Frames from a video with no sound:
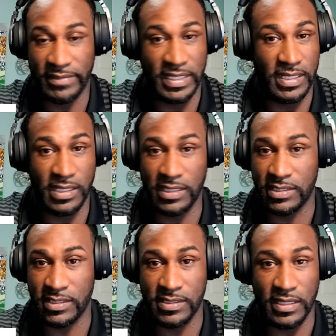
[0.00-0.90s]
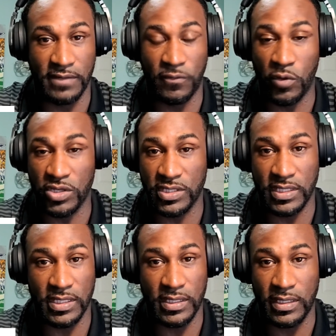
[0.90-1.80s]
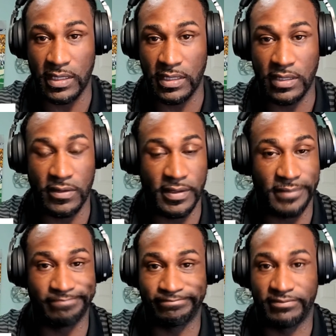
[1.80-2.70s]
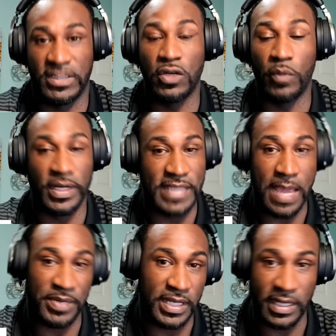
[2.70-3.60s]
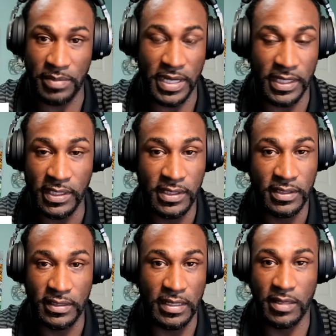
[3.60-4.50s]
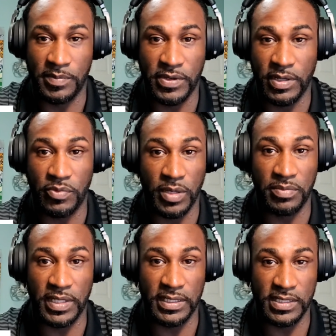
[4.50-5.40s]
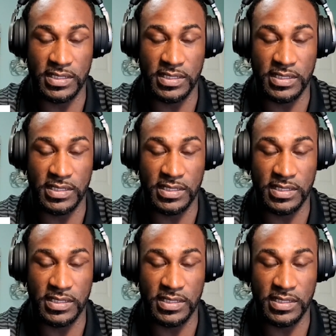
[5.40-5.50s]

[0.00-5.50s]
It just, unfortunately, you know, you don't want it to happen to anybody, period, point blank.